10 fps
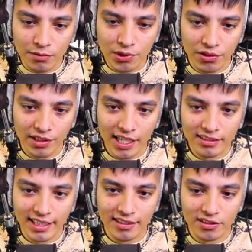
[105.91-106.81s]
Subaru. That
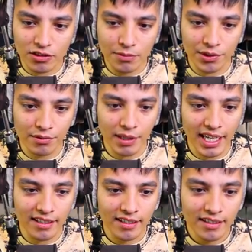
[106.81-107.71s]
looks like a Subaru,
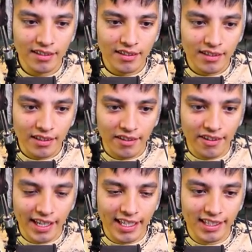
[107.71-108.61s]
man.
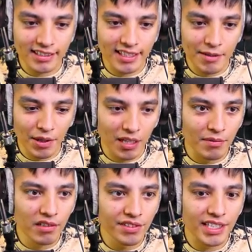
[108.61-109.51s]
Okay, let's keep
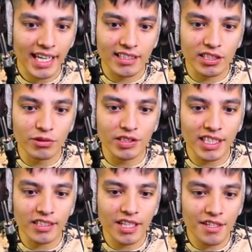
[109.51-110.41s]
on moving. I do
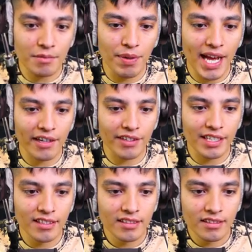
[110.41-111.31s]
need another
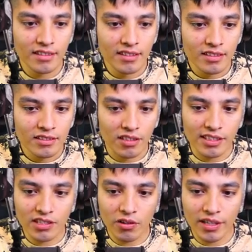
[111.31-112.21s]
battery, so
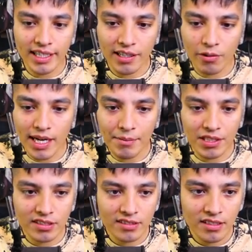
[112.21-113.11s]
let's go ahead and grab
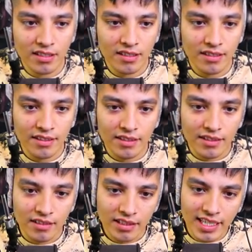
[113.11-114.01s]
this.
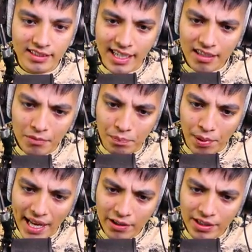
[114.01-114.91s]
Hey, is that our
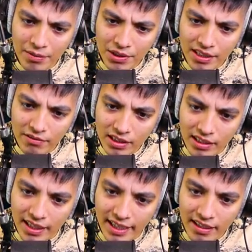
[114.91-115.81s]
battery up there? What the